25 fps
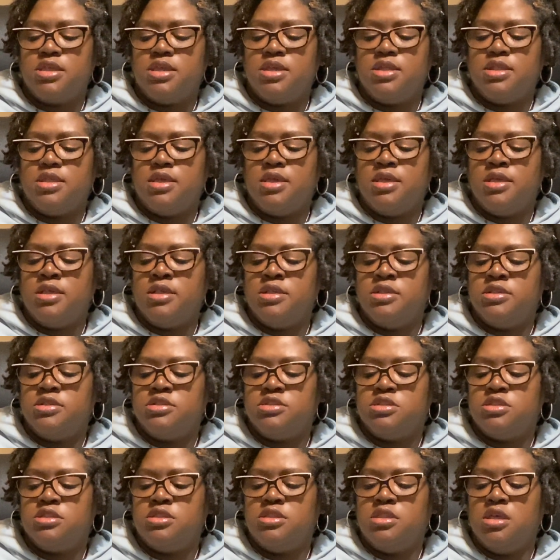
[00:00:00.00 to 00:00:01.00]
It
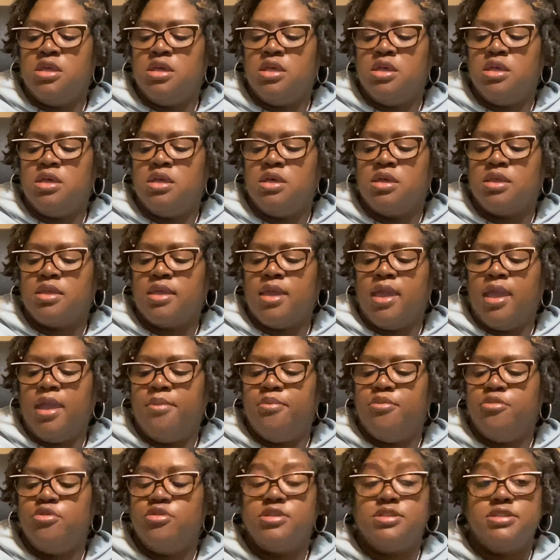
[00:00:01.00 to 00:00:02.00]
is the
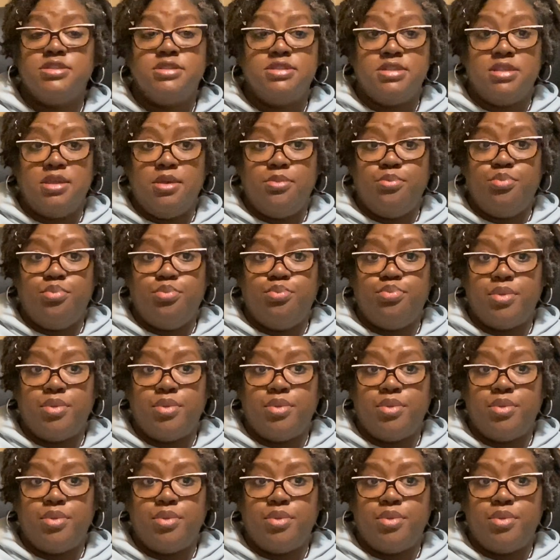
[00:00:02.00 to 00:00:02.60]
camera zip